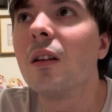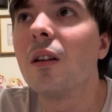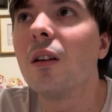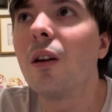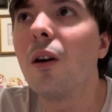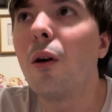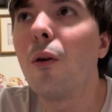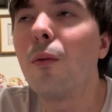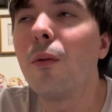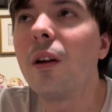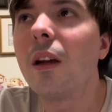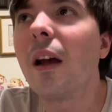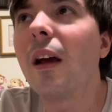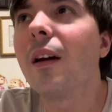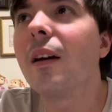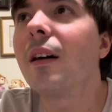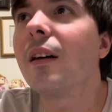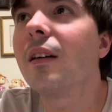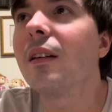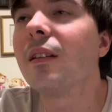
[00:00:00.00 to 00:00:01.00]
only
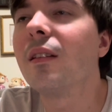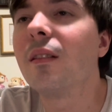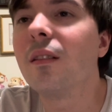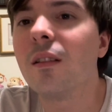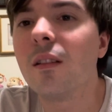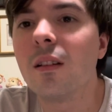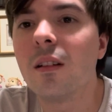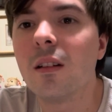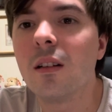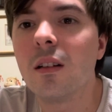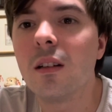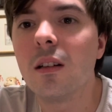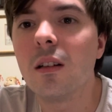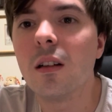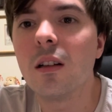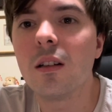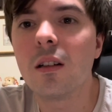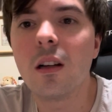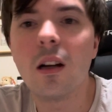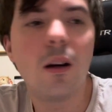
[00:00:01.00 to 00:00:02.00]
had
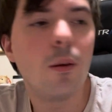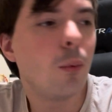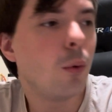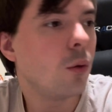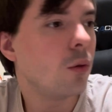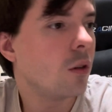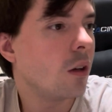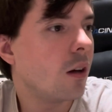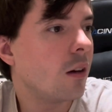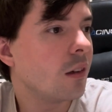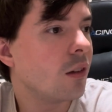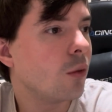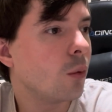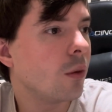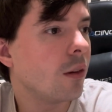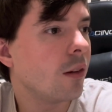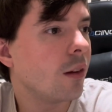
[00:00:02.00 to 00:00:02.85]
a couple nice ones.